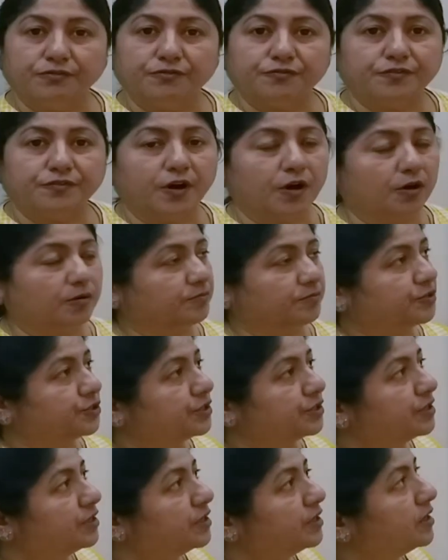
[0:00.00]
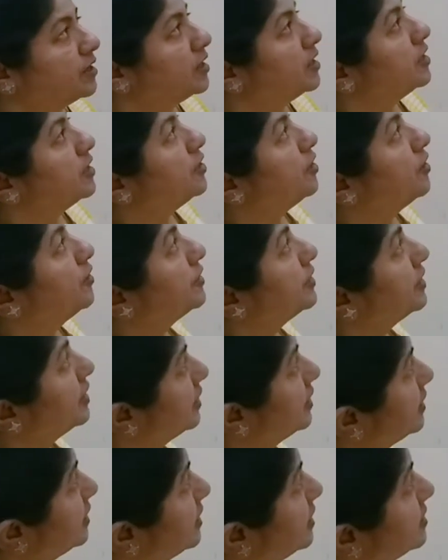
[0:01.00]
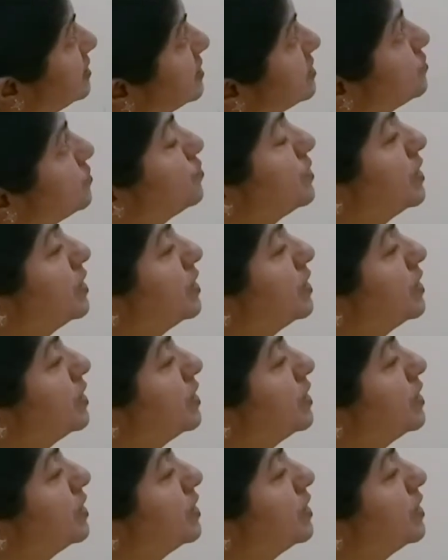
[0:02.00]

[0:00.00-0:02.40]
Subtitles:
formed. Now in this, we